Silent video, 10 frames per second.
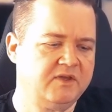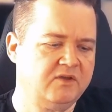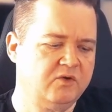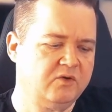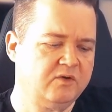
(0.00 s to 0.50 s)

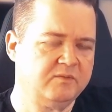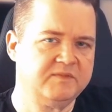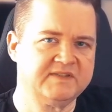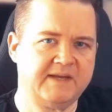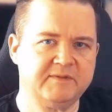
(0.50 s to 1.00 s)
your
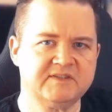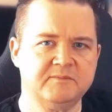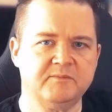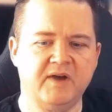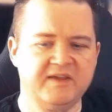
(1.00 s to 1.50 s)

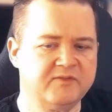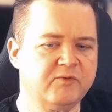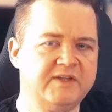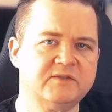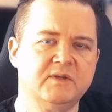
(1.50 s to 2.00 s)
metabolism by
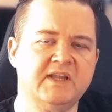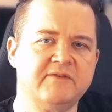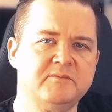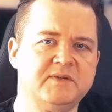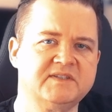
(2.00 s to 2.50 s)
3 to
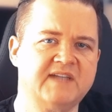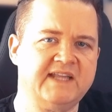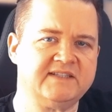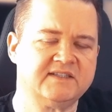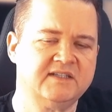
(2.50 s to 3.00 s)

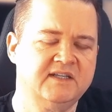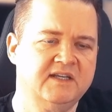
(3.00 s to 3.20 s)
11%.